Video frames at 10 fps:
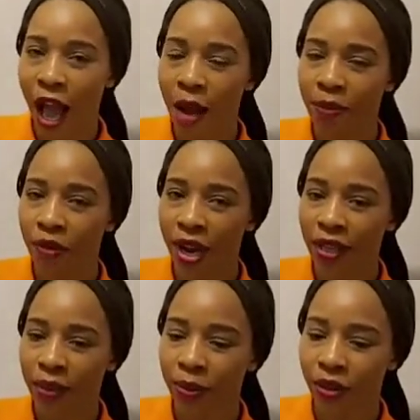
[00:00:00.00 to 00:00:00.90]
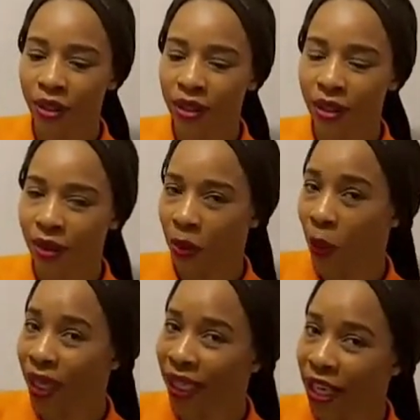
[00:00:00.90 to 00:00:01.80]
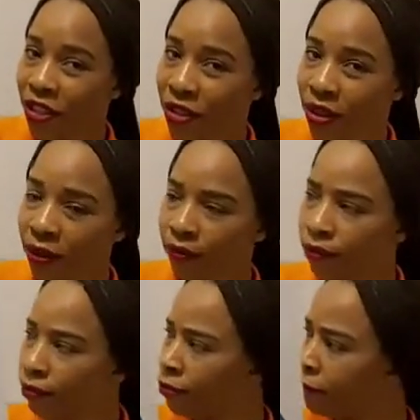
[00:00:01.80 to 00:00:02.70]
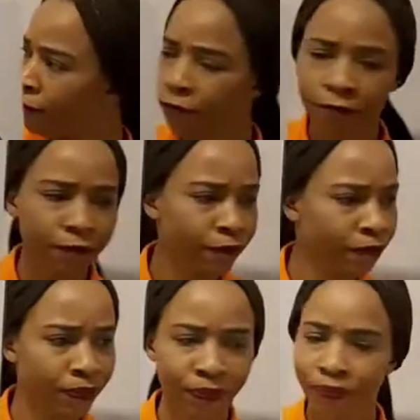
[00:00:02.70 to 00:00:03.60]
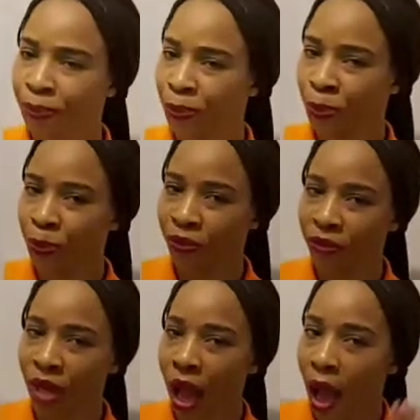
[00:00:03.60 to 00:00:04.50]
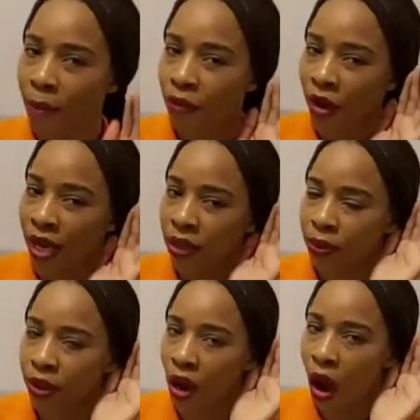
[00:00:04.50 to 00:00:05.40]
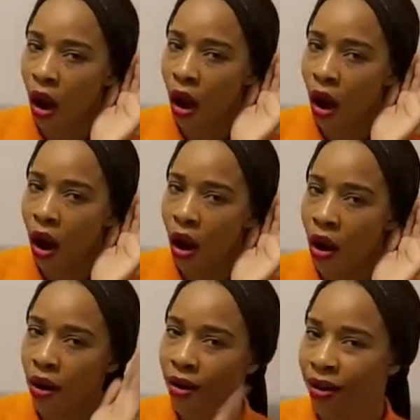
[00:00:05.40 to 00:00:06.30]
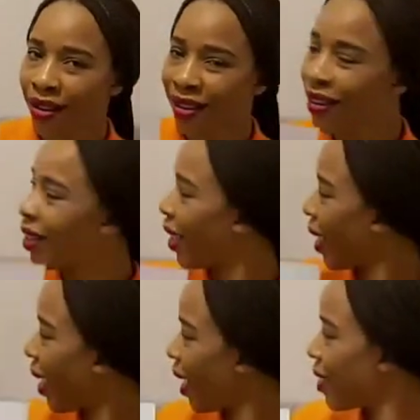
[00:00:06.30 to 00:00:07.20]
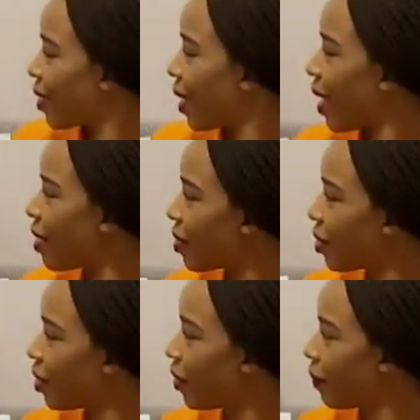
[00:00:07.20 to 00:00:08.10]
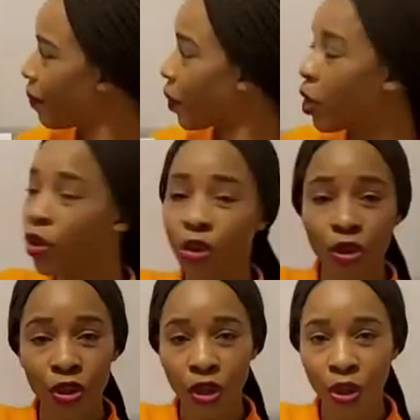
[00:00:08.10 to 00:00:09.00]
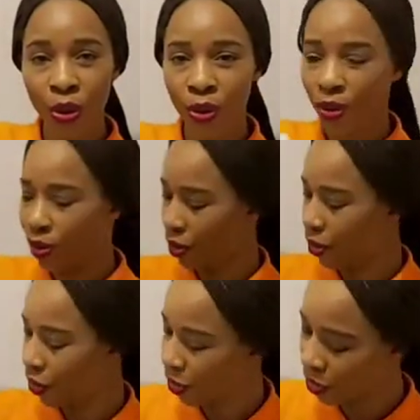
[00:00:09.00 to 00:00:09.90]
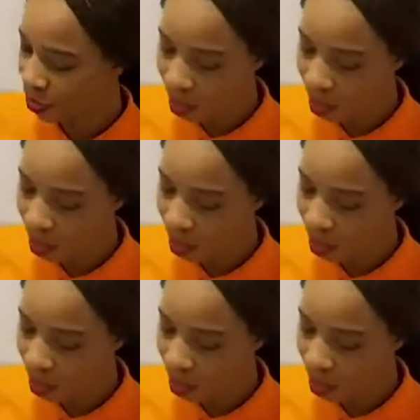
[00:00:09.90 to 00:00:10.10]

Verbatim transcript: umbrella bird what letter mm. umbrella bird oh oh it's the letter U good